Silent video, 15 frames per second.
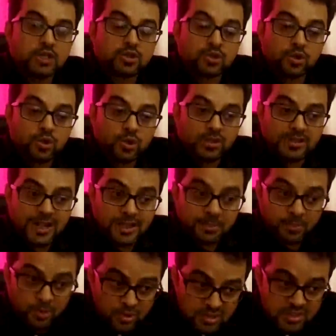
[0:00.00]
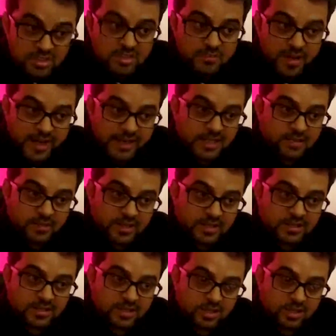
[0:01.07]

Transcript: So that process management,